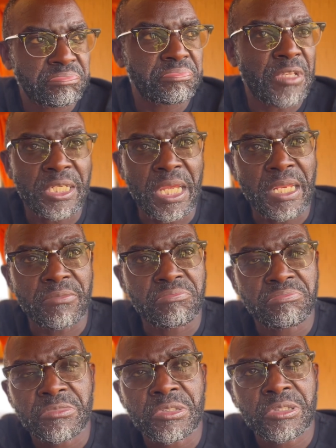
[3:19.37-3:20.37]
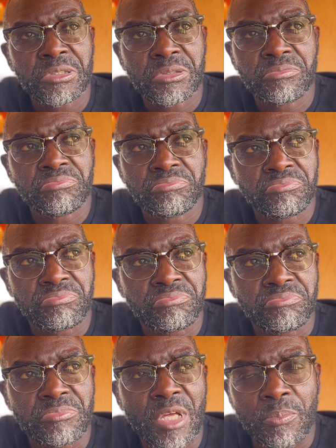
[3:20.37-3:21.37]
Again,
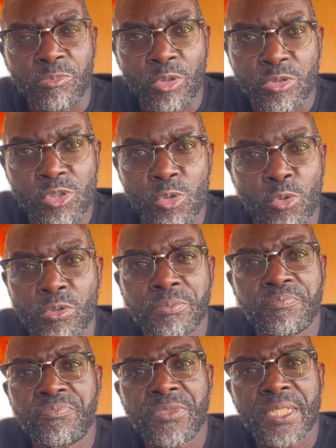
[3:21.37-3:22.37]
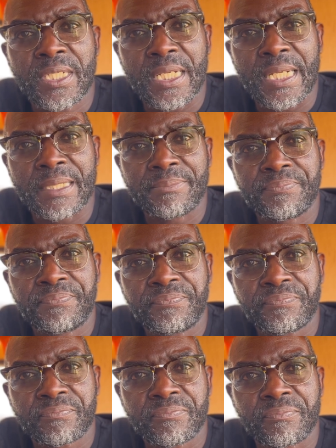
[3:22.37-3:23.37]
I'm not sure.
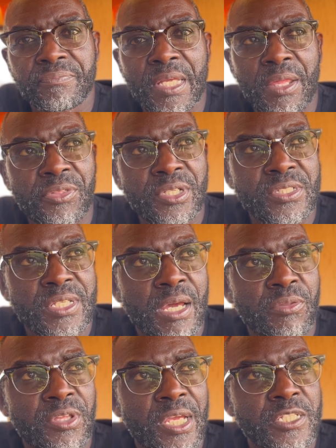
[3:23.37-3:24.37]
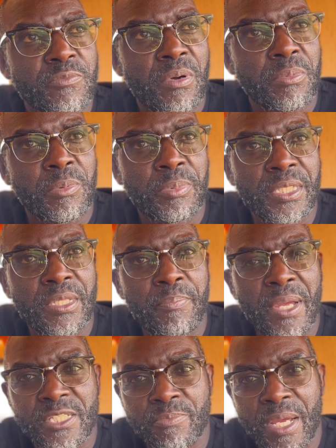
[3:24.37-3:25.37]
I think Southgate's probably the
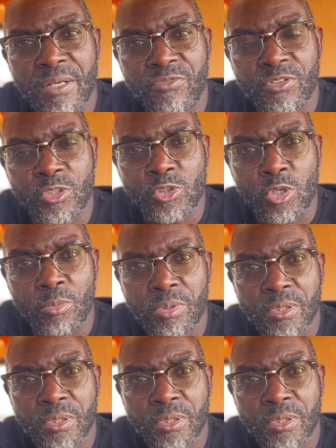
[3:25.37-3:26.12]
best man for the job.